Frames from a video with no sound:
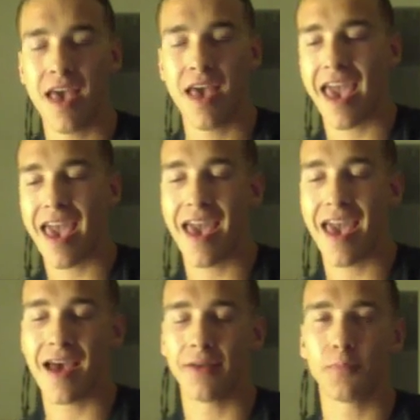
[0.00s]

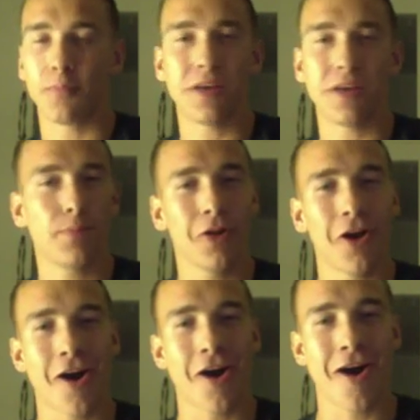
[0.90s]
And people
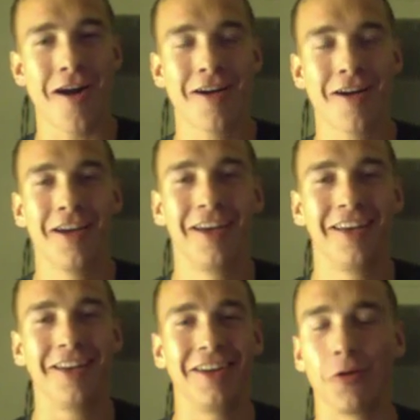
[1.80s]
are,
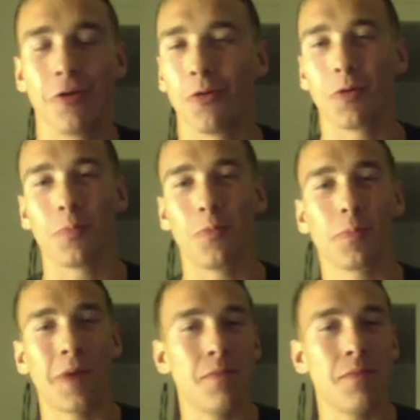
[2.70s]
we're
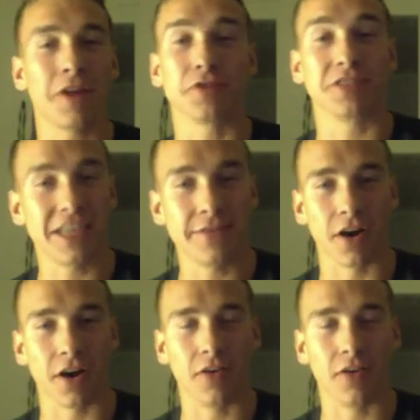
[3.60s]
paying money for TiVo,